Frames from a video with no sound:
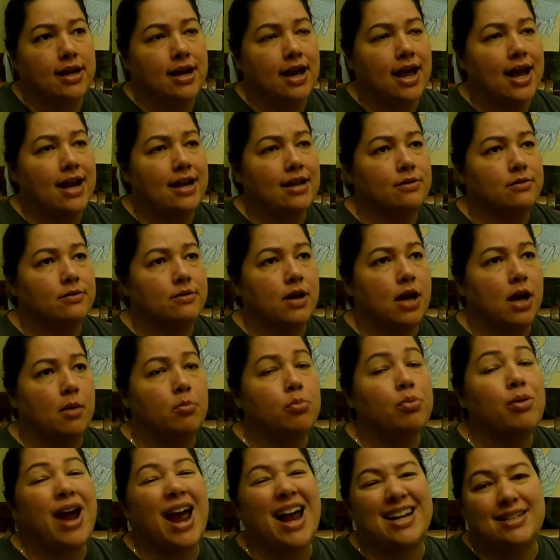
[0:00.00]
kind of
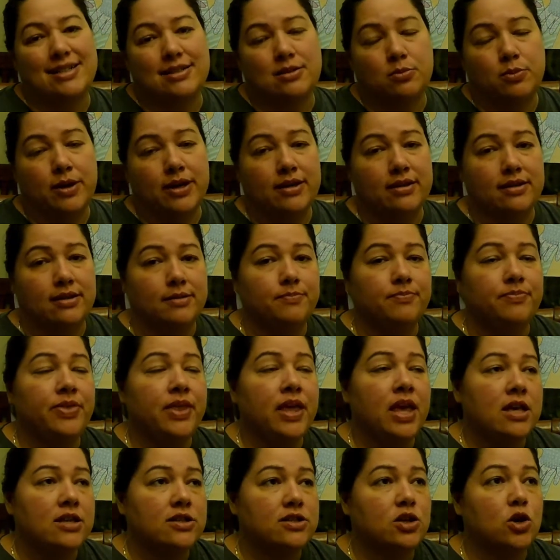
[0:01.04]
practice with it.
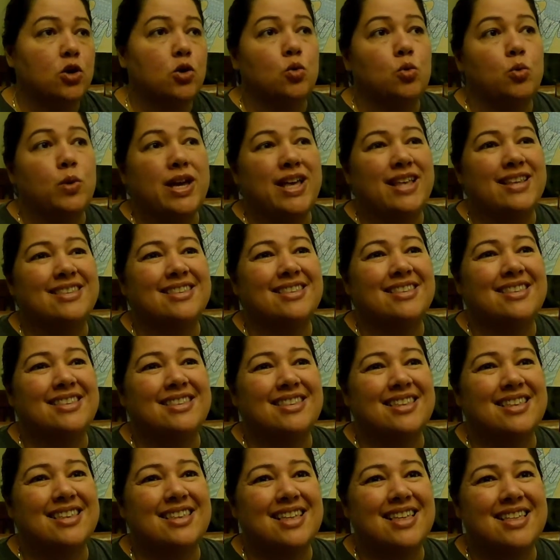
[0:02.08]
So with.
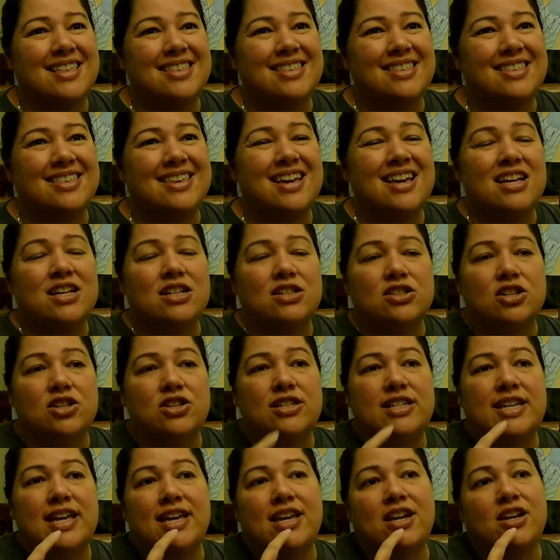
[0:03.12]
So you
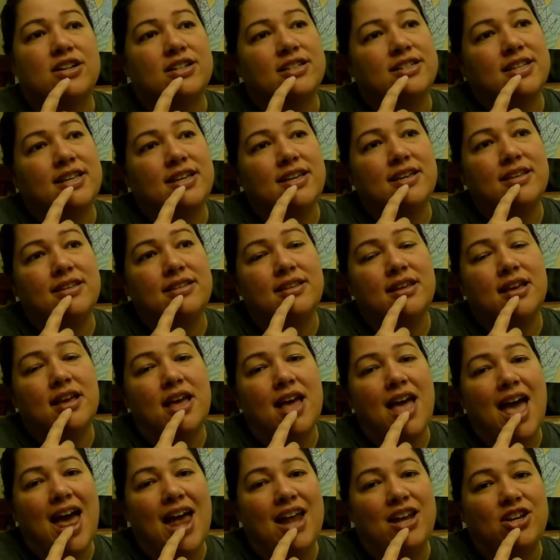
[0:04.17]
take your teeth
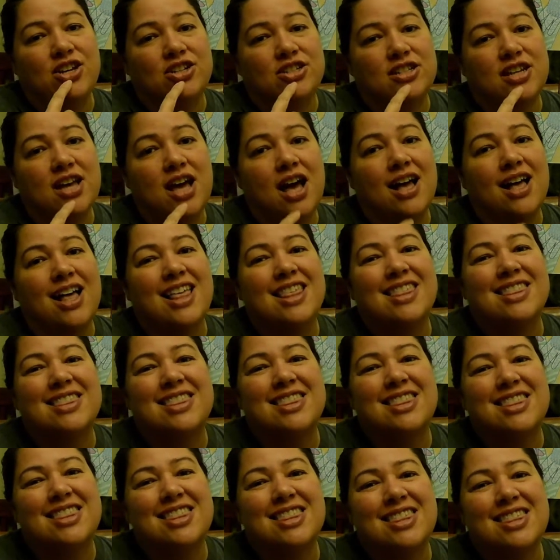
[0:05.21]
and your tongue
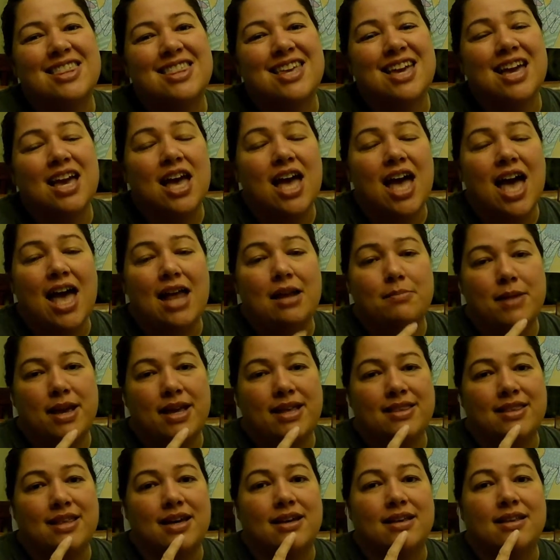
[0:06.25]
and make
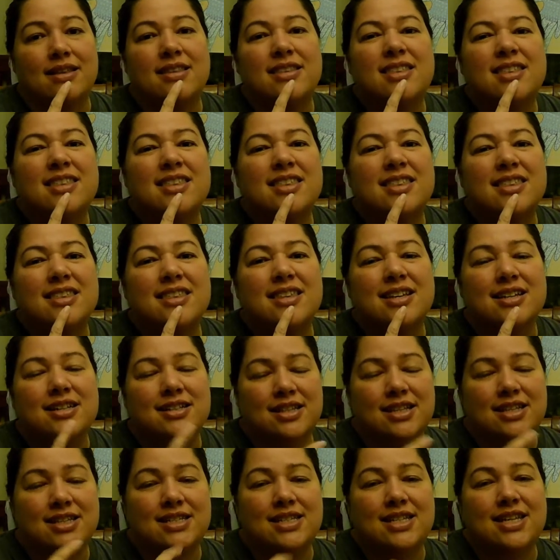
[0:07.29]
the
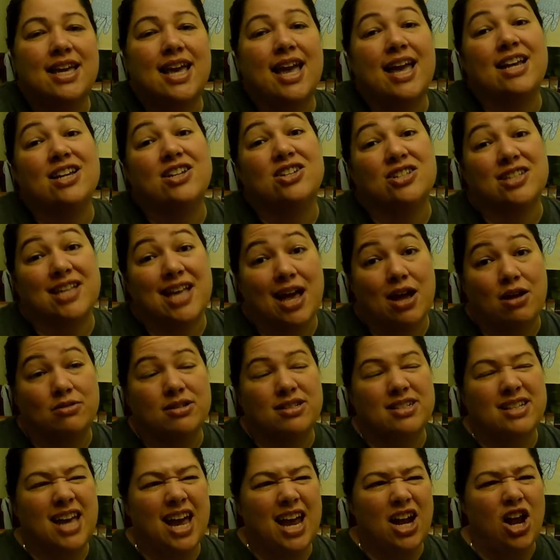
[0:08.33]
TH sound. It's
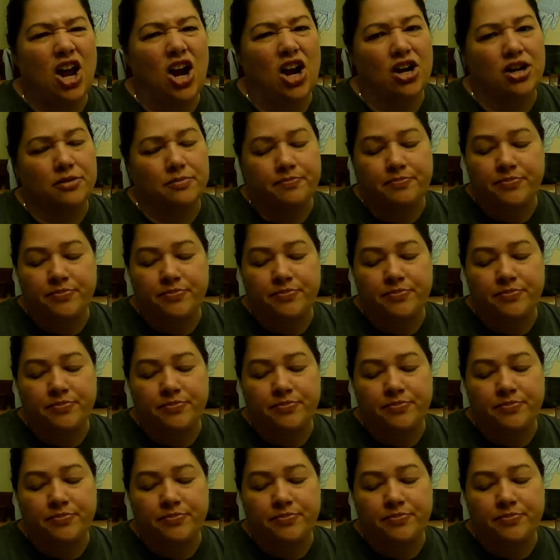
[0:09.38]
kind of hard.